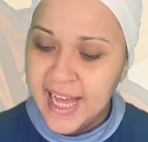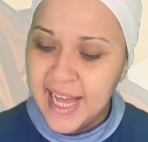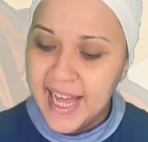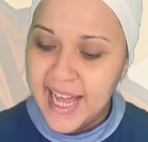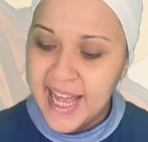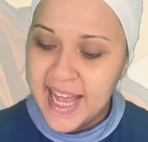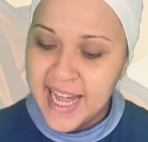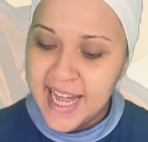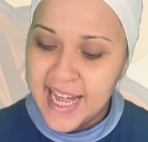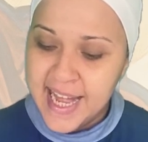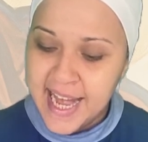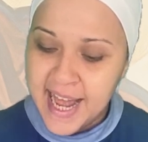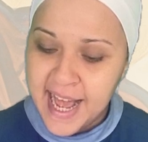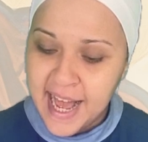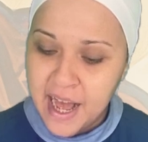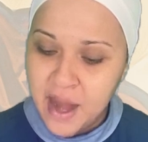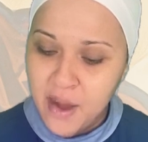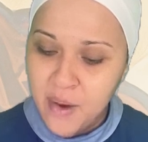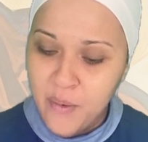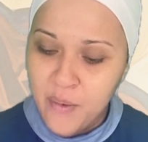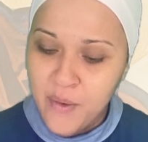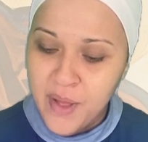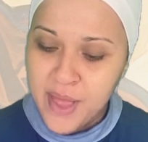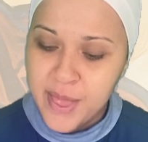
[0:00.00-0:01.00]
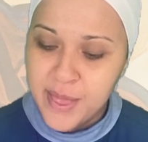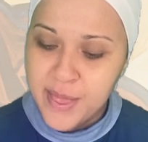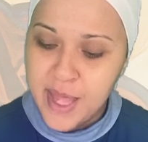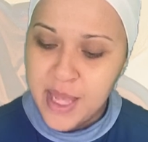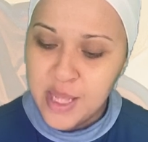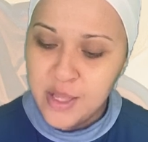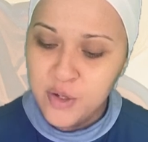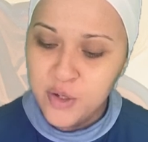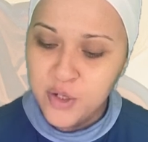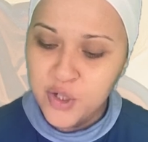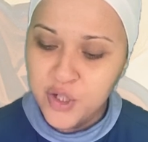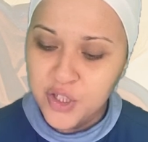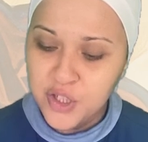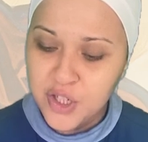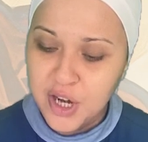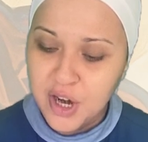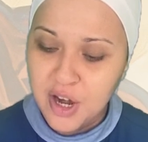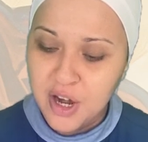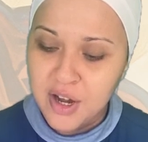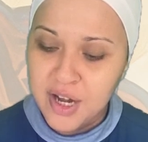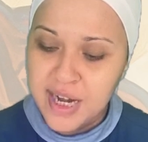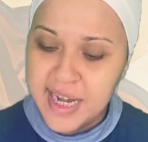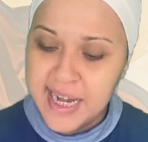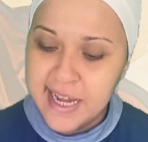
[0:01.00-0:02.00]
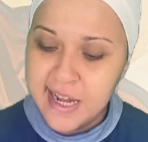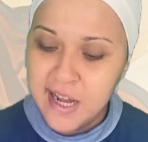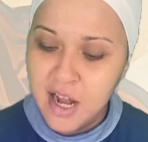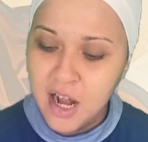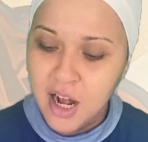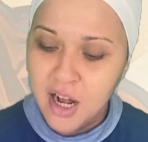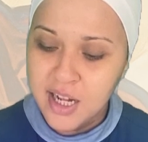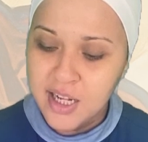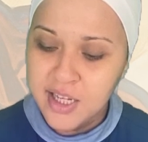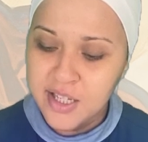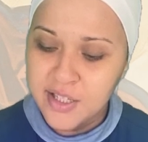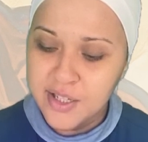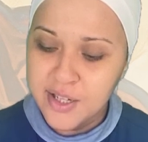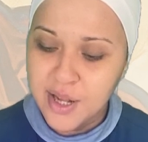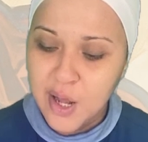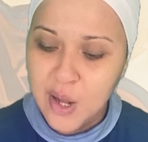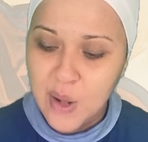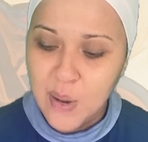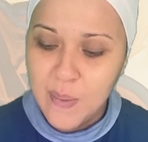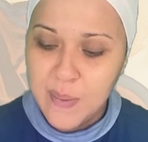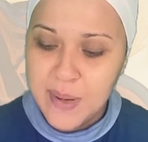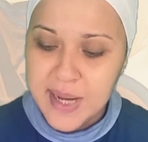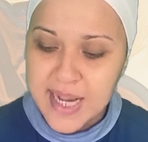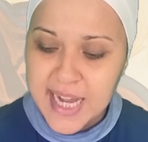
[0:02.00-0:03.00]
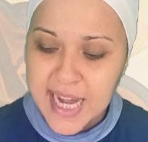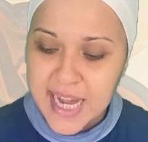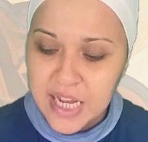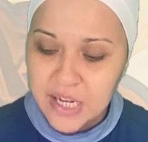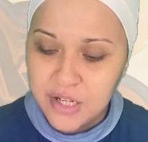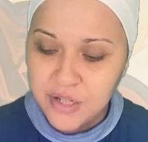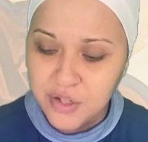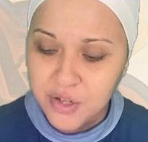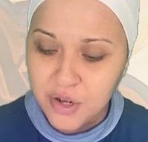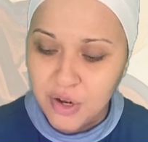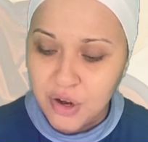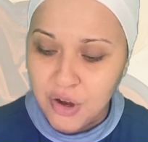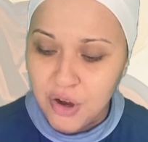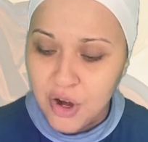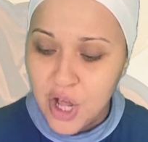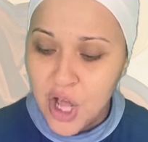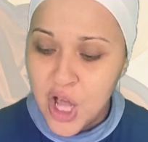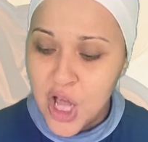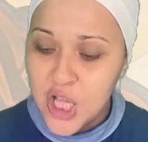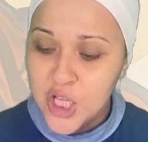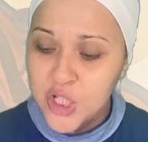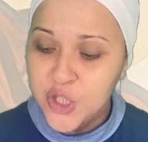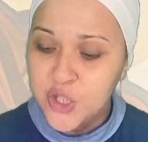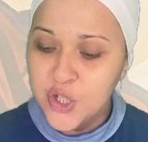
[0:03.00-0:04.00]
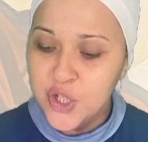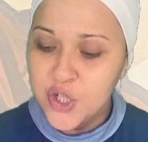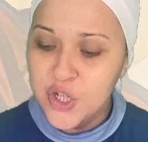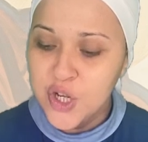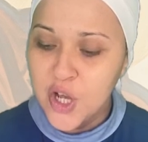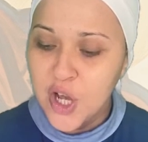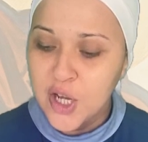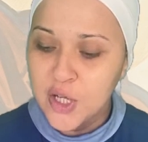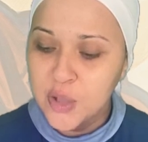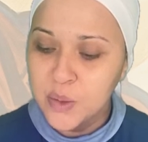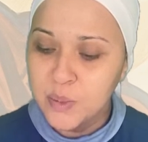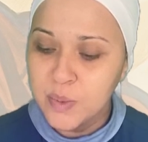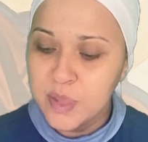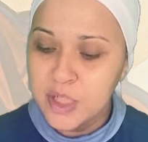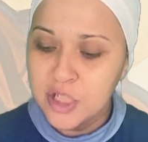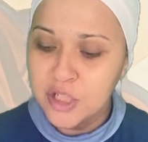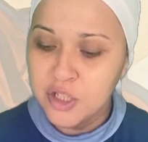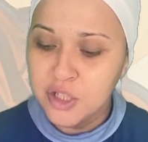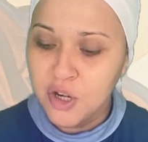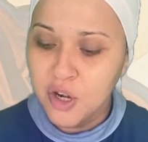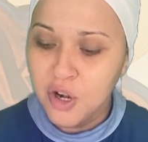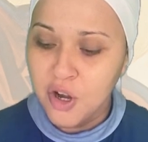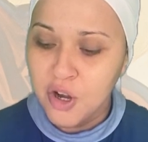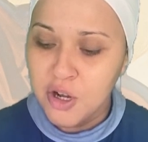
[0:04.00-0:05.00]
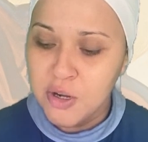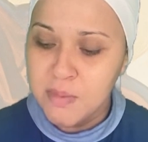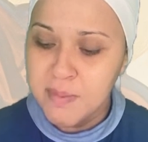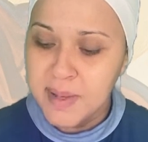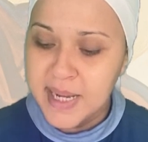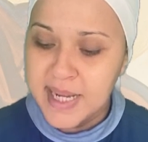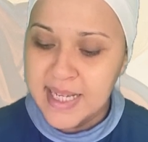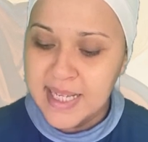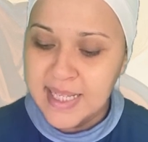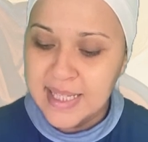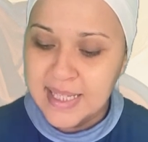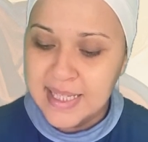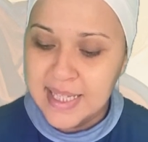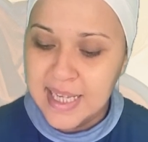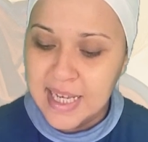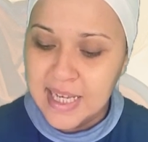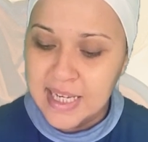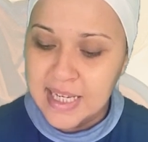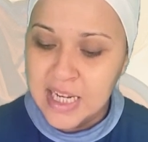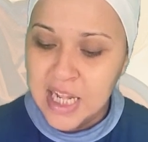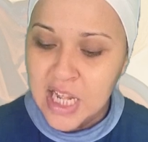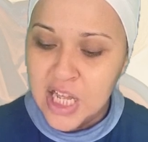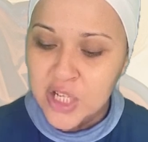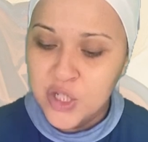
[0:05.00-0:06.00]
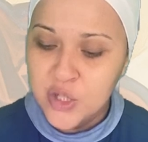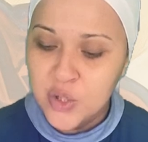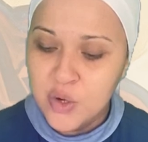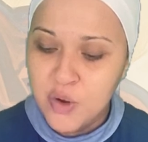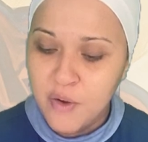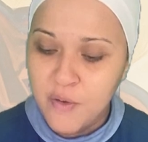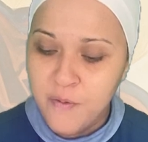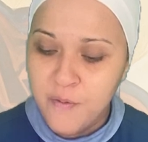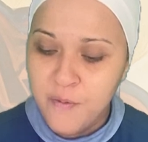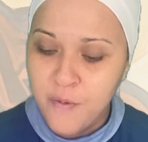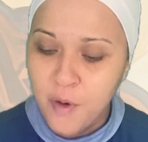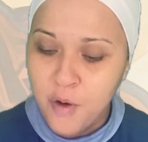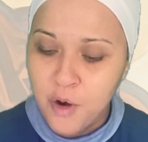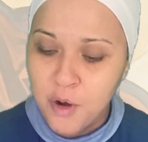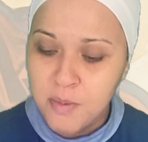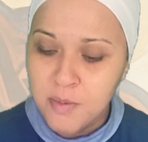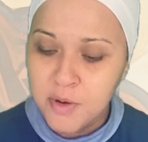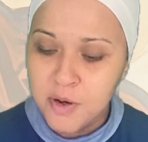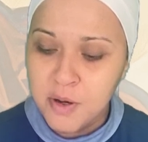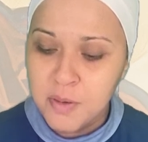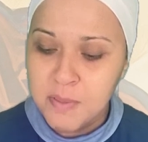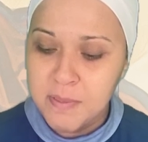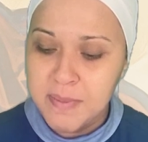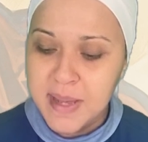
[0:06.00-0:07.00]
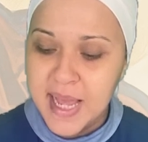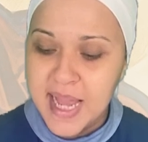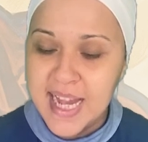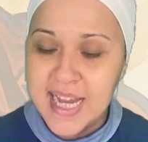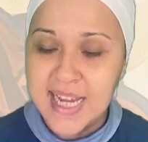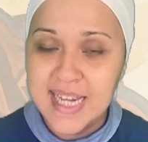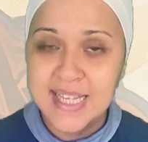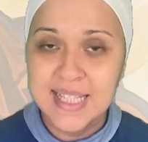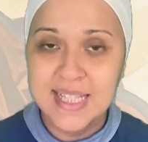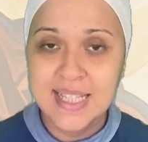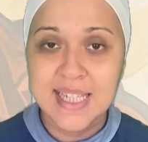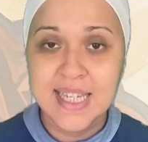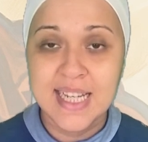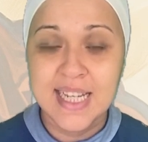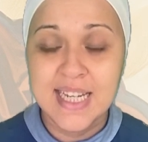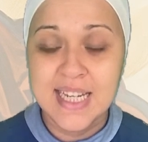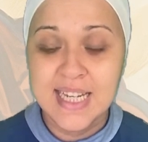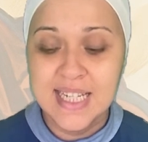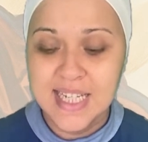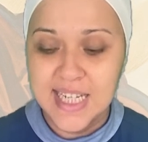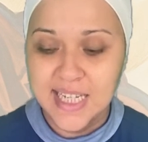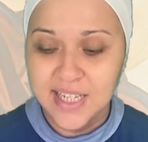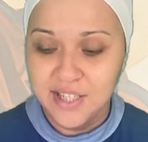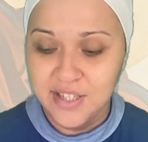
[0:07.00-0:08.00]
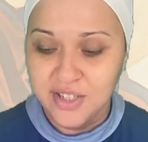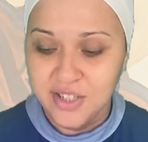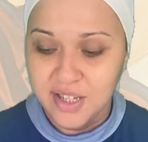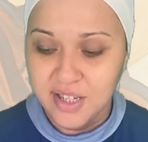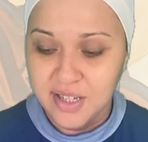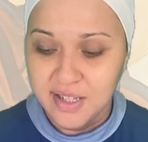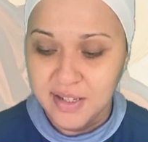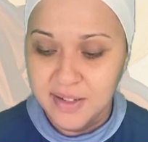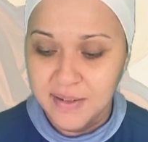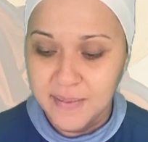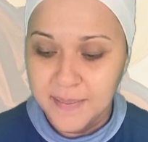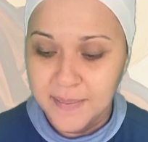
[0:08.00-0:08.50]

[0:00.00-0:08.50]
and now that you share in God's own nature, do not return by sin to your former base condition.